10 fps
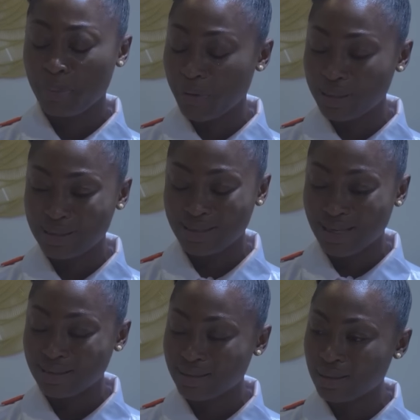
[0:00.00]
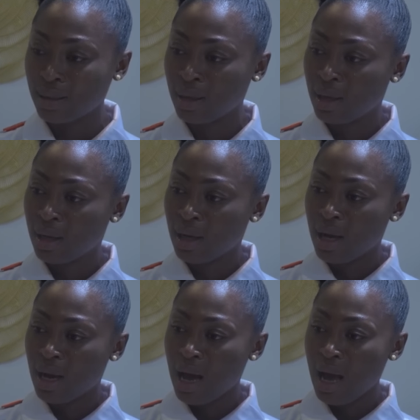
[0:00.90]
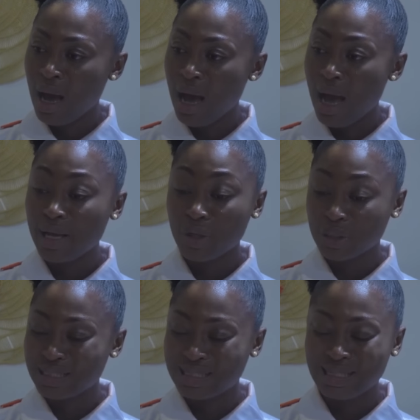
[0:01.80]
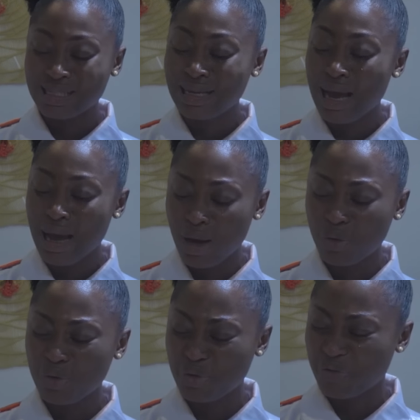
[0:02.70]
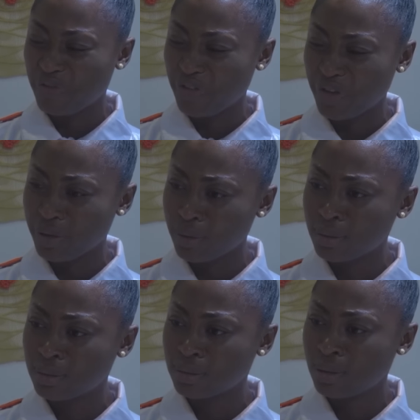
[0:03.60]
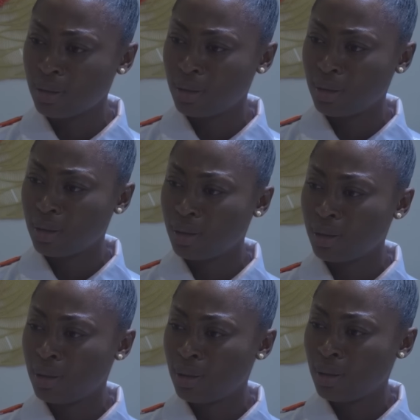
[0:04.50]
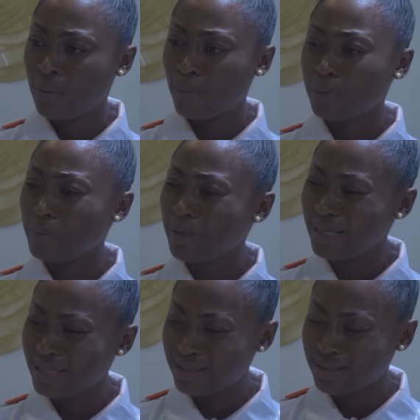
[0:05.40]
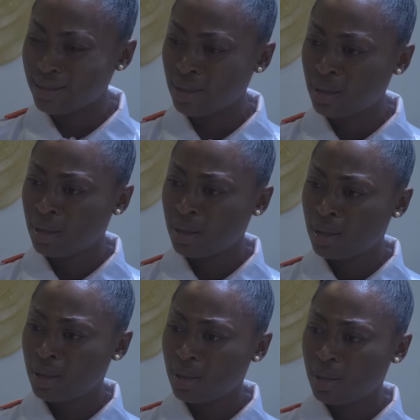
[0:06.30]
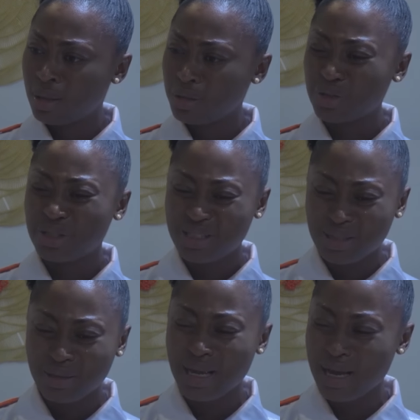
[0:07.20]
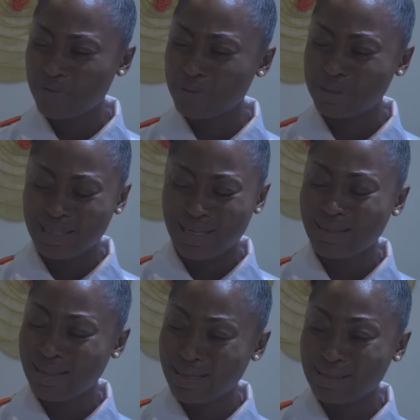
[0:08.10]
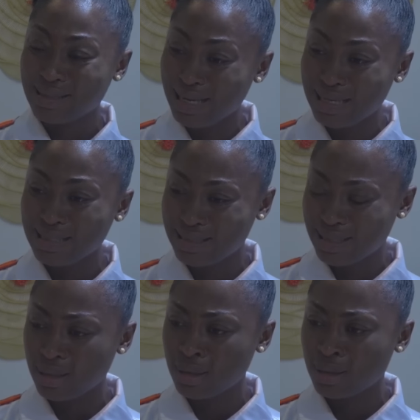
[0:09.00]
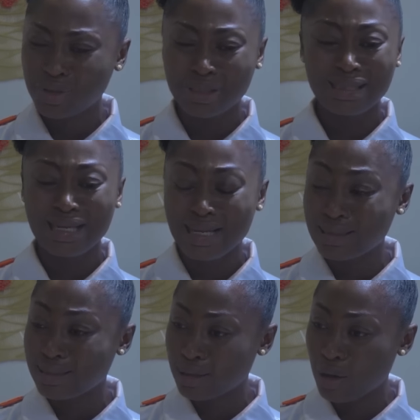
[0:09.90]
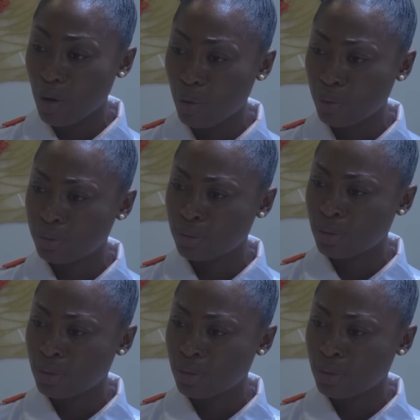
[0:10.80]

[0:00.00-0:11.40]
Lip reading: My princess, I understand how you feel. But please, you still have to take things easy. Just let it go.